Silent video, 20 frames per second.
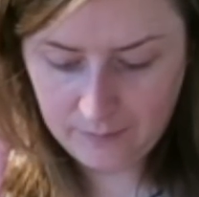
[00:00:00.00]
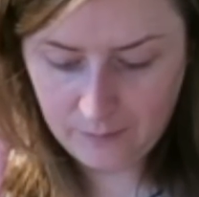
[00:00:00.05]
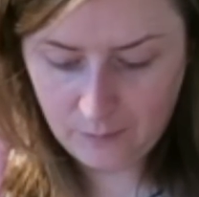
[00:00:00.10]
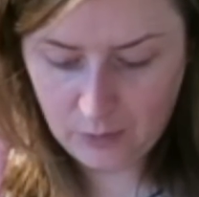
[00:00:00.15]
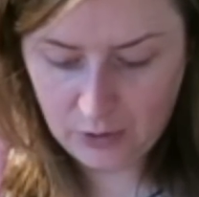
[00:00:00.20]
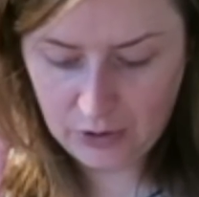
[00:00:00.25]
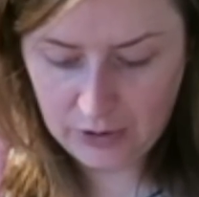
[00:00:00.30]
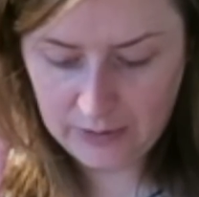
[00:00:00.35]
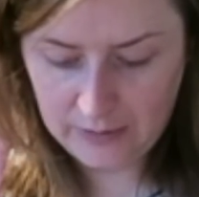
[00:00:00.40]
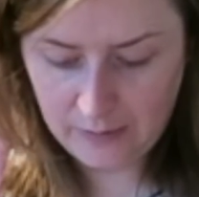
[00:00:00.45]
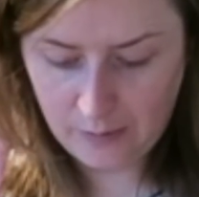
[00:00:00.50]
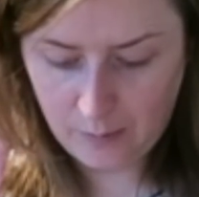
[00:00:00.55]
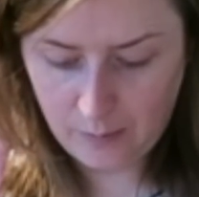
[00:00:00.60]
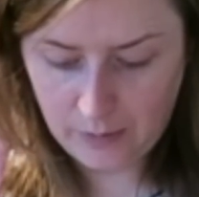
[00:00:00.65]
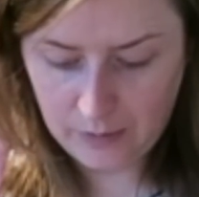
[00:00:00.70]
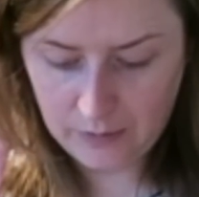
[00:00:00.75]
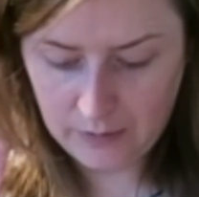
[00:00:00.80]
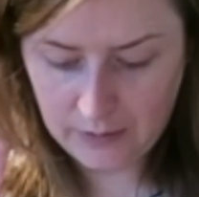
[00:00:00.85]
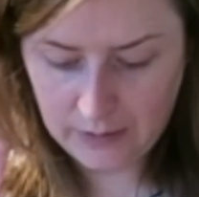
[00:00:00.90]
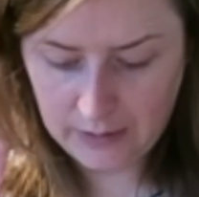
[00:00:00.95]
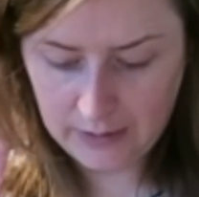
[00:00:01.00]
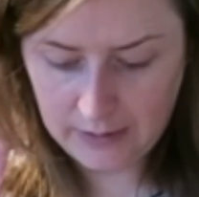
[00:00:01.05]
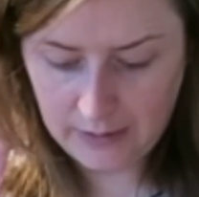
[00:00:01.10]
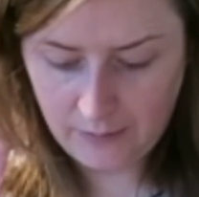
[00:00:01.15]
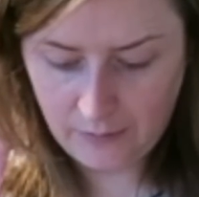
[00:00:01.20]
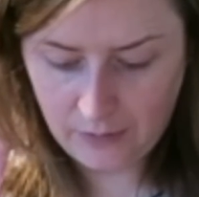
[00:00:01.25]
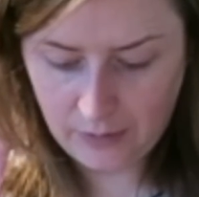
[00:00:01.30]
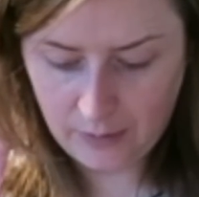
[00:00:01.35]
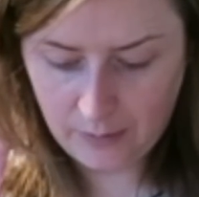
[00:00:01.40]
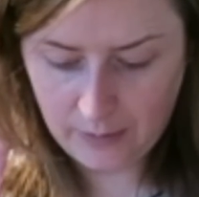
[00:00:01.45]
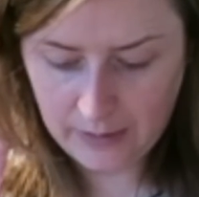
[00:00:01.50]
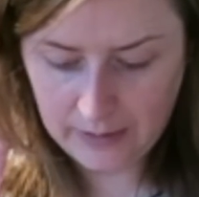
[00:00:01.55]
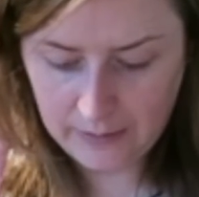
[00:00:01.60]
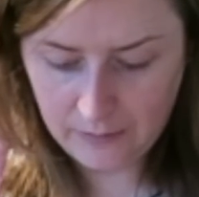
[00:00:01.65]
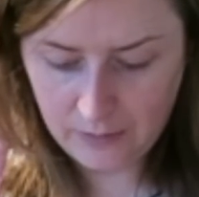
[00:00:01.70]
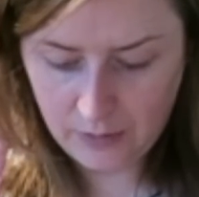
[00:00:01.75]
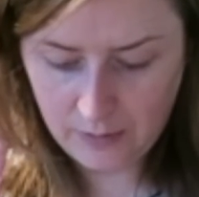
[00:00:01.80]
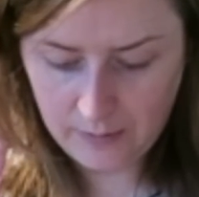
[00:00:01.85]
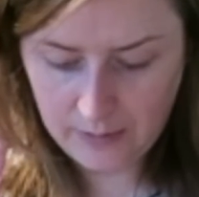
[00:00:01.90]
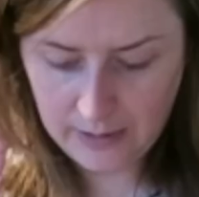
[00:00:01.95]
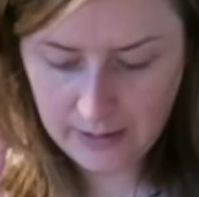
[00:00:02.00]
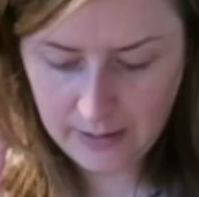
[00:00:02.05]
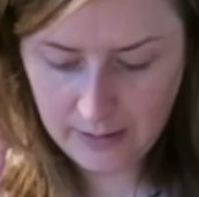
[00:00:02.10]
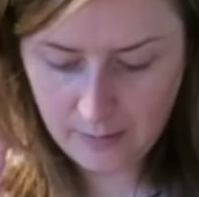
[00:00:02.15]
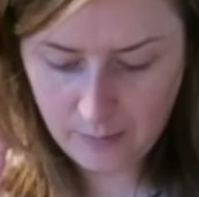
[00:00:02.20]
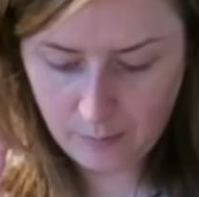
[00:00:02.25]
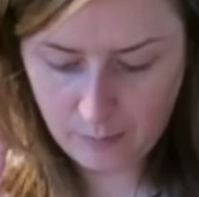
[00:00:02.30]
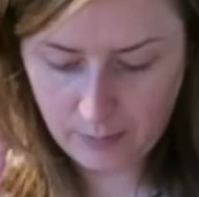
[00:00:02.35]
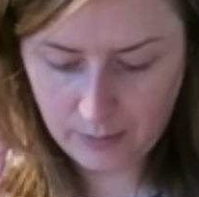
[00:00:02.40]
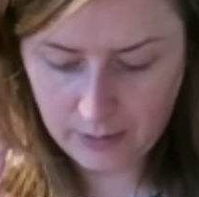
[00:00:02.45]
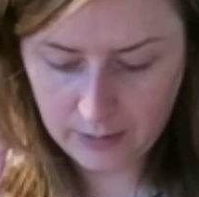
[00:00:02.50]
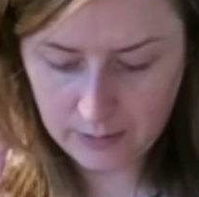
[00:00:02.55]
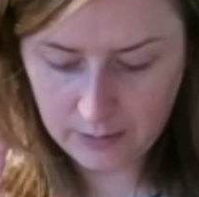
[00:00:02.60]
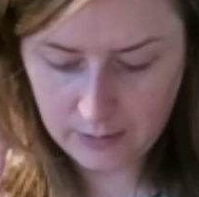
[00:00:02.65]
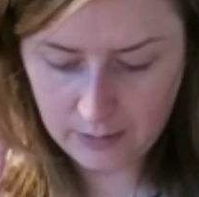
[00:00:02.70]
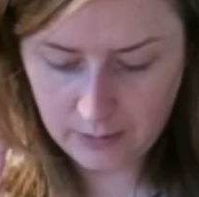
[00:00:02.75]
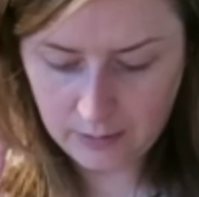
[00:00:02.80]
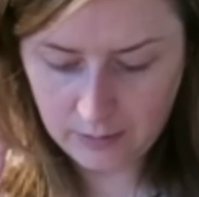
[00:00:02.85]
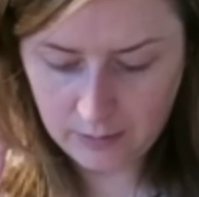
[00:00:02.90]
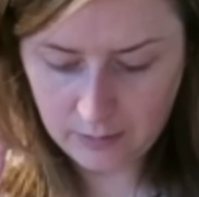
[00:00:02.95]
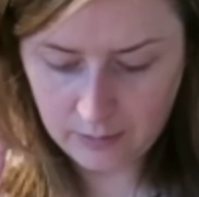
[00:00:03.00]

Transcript: Which isn't the most scientific way of doing it, but